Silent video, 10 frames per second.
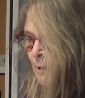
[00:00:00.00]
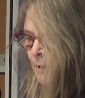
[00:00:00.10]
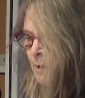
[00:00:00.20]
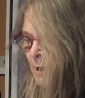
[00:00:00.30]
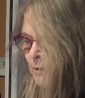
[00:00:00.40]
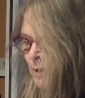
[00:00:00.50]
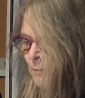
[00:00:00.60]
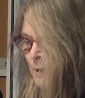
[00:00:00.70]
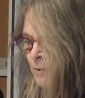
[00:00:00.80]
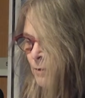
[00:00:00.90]
in the end I
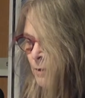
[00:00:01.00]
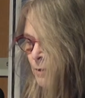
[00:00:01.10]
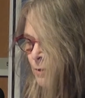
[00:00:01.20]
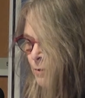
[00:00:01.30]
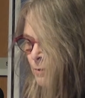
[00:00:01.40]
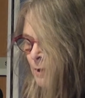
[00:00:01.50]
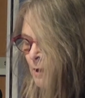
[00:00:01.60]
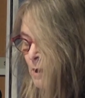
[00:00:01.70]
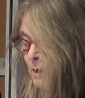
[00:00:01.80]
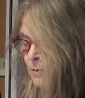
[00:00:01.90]
realized all I could
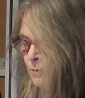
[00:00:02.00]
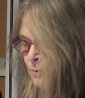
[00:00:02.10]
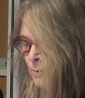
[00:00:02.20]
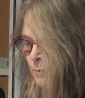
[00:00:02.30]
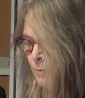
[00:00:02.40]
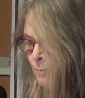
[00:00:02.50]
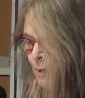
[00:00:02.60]
do is